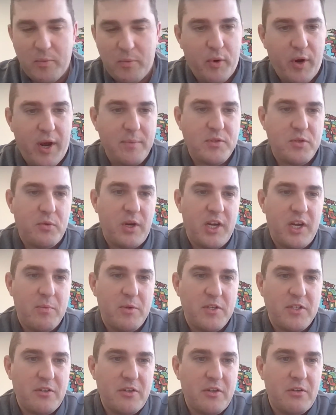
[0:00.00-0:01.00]
Perhaps uranium
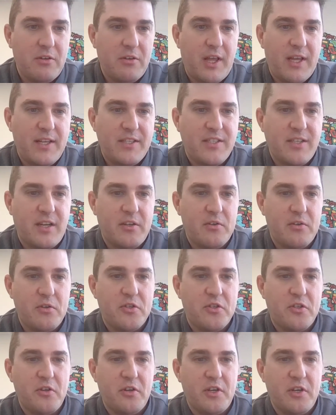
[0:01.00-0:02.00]
is a little less
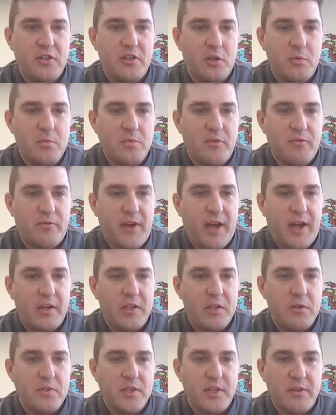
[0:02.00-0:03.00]
understood in terms of
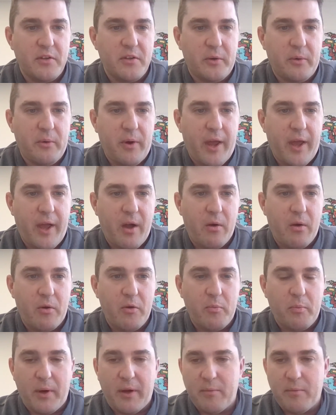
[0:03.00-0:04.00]
values in the ground,
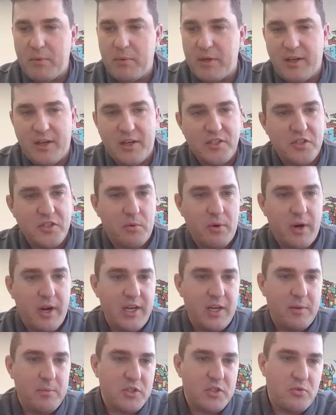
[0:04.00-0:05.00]
but because
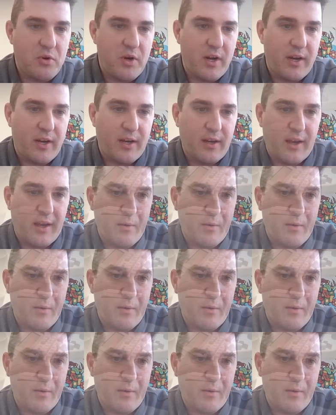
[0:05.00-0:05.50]
uranium is trading